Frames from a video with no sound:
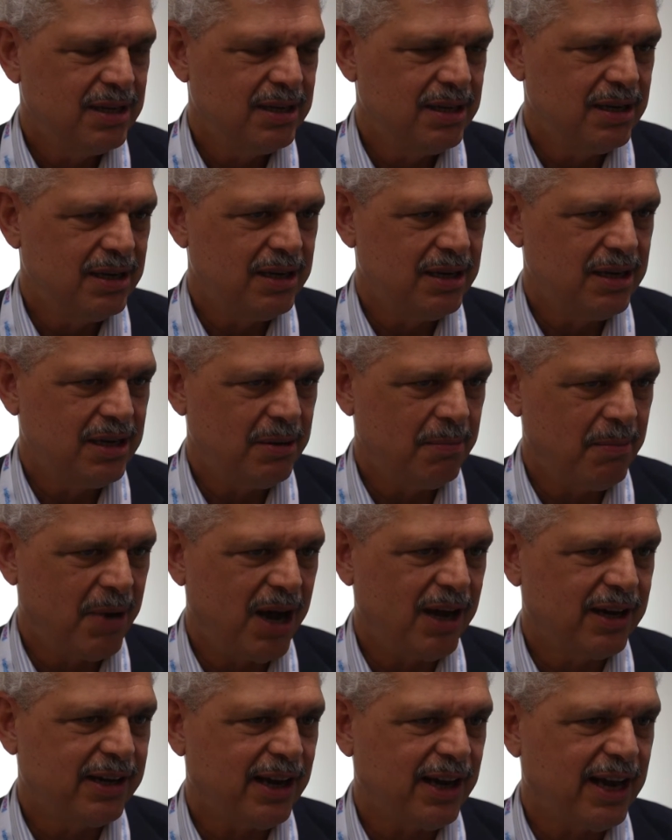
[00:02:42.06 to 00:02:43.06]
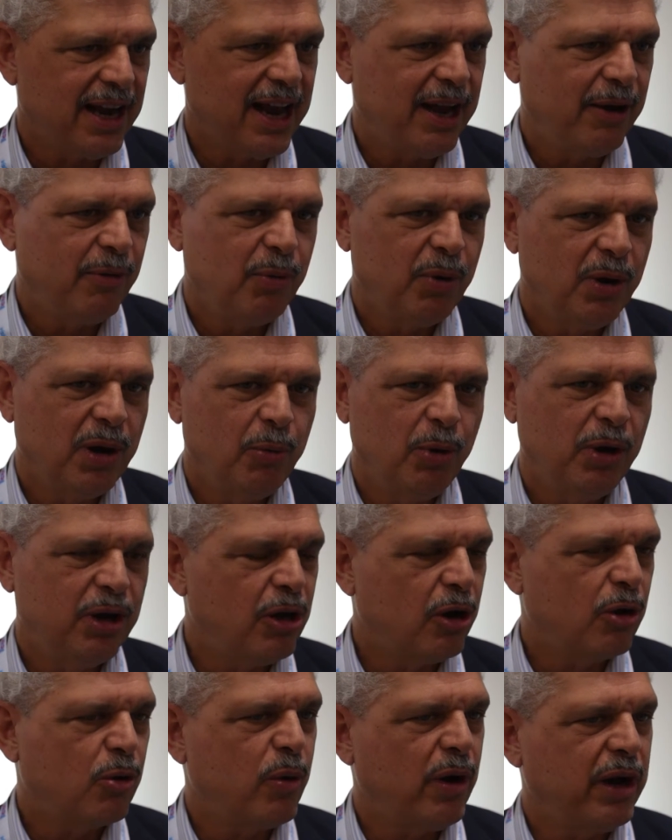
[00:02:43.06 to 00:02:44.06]
the market, and we're
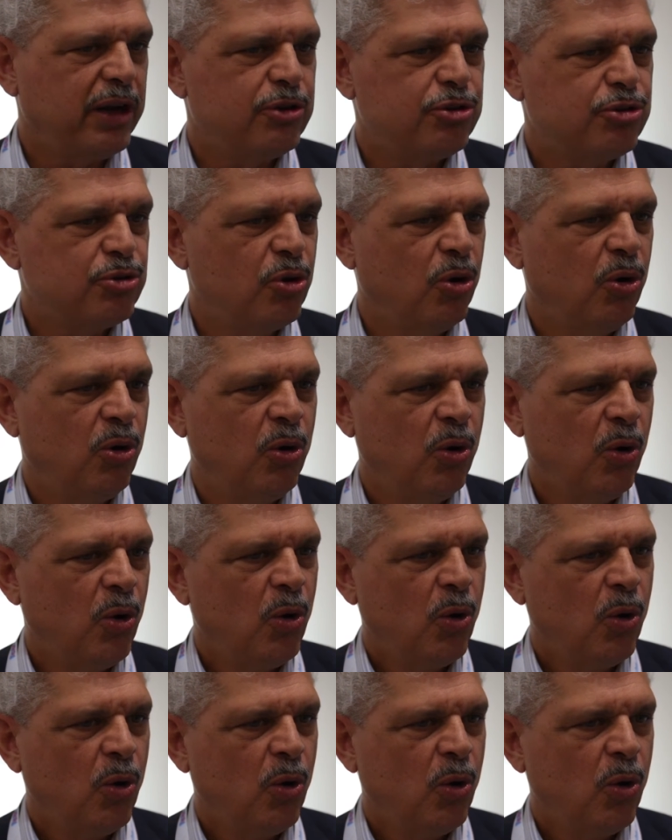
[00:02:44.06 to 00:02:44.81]
not quite sure